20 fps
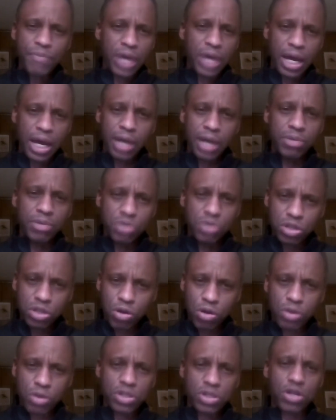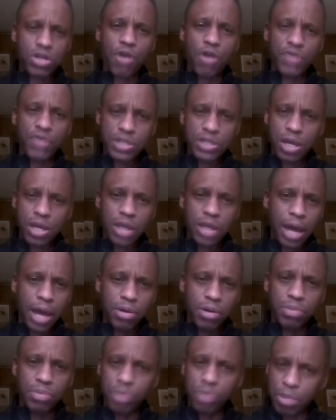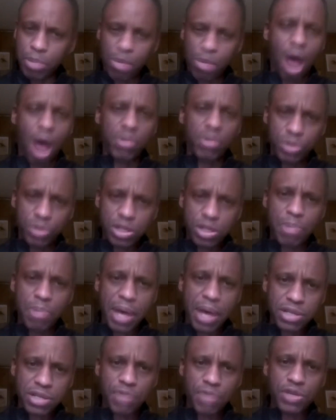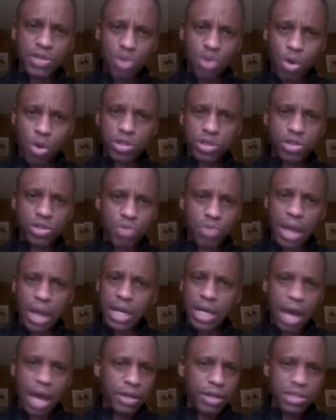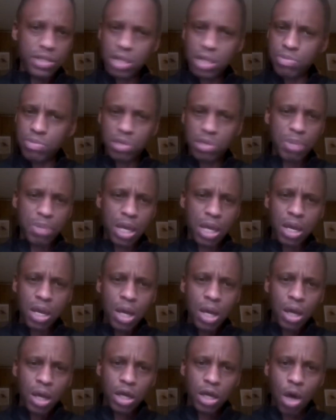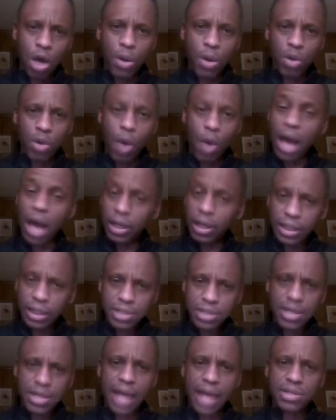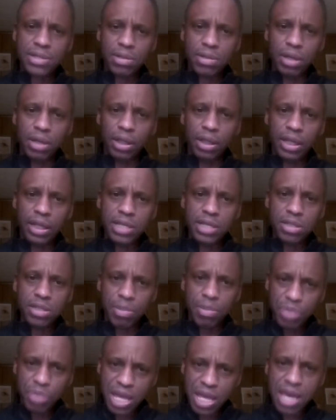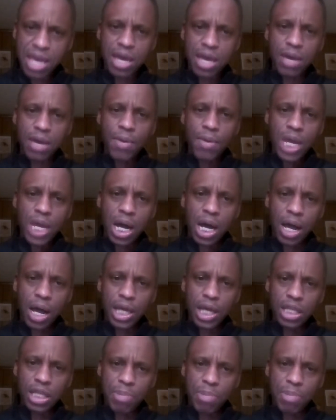uh, sur- surfacing that improbable is the best of his horses right now. He seems to be going well. At least that's at least the thinking uh, in